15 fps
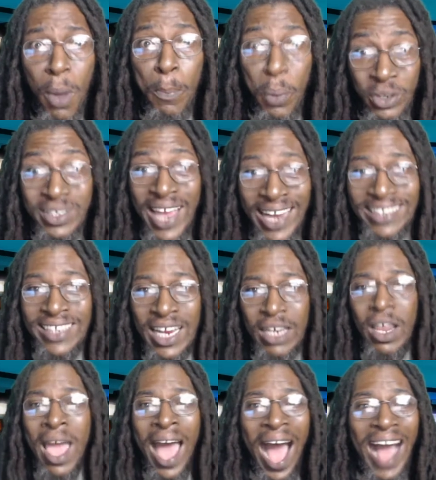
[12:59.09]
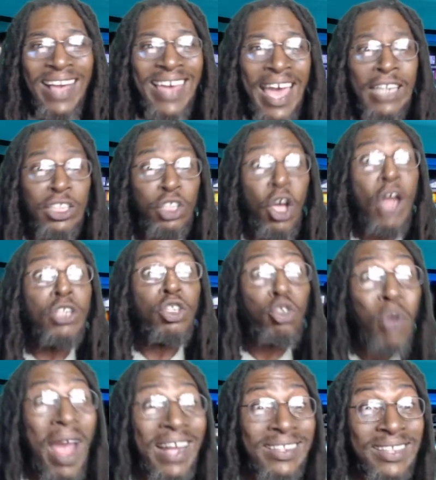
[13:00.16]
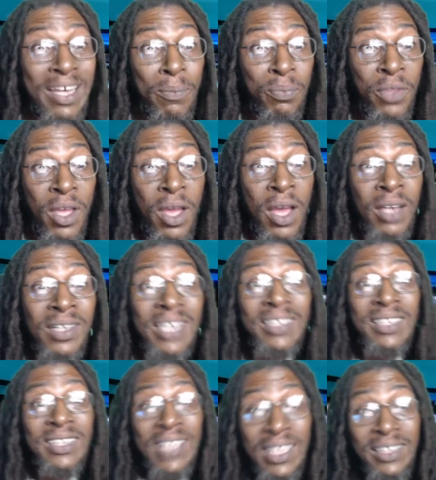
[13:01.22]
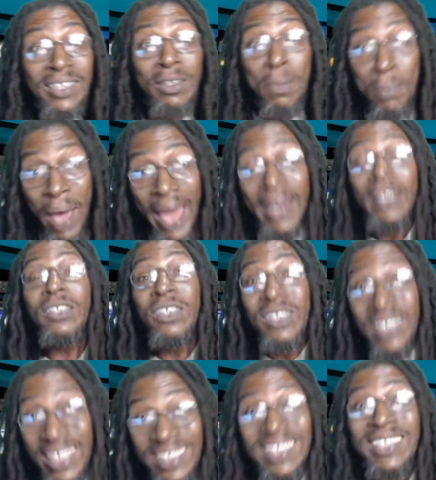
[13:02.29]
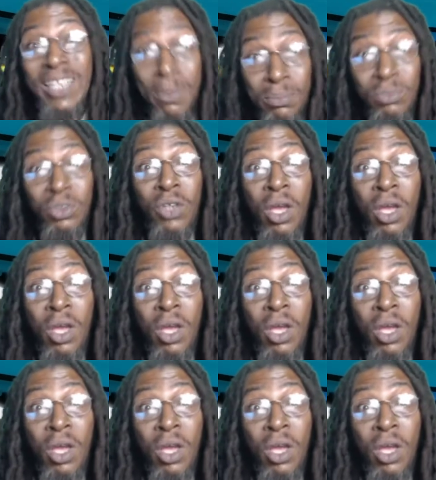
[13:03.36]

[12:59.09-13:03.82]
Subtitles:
protecting against contracting the systematic systems